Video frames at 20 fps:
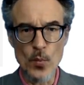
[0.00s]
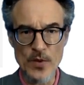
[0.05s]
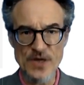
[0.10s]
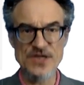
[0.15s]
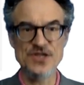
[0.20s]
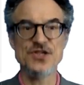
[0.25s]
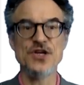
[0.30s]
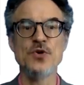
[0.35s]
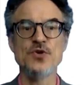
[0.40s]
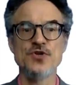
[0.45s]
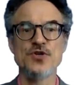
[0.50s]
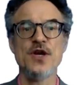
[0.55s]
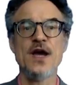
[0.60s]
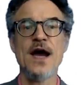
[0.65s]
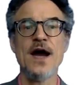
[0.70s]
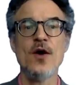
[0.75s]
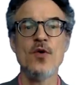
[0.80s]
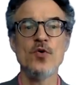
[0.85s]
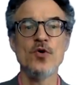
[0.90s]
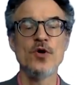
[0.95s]
which shows you
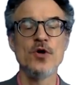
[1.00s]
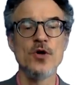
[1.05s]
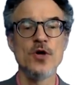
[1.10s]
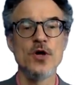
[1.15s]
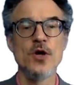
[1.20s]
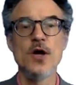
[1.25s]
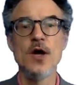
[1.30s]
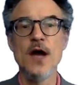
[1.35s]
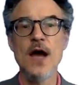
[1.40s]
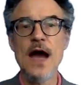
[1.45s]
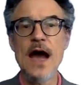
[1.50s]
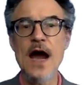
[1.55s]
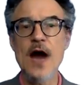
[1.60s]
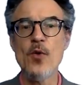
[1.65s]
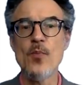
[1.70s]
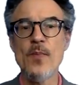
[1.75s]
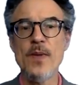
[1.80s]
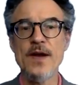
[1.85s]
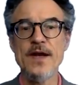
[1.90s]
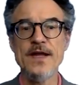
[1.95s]
how,
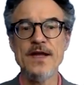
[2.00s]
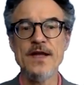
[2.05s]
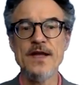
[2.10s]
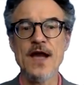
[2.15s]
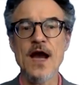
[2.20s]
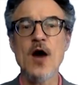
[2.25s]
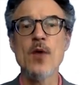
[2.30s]
how, many,